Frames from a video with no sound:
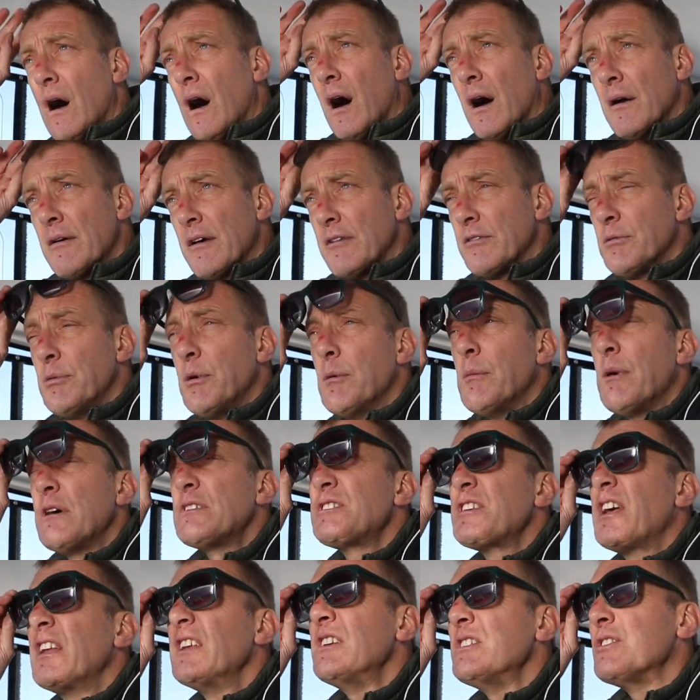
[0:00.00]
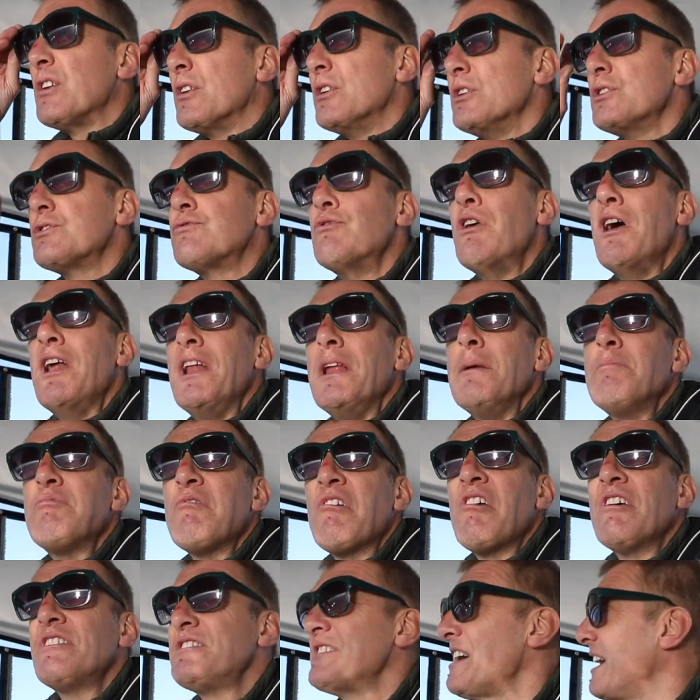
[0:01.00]
I'm going to put my sunnies on. It's really
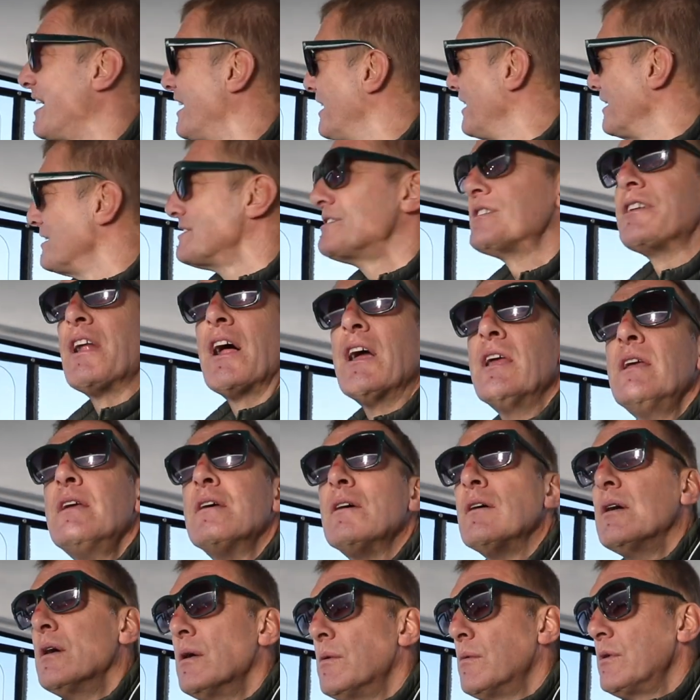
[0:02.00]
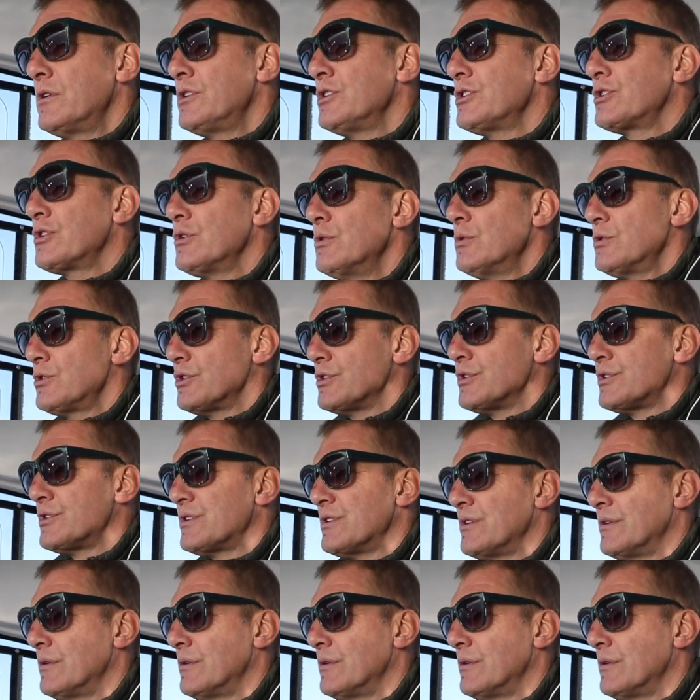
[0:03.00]
bright out here today, which is gorgeous.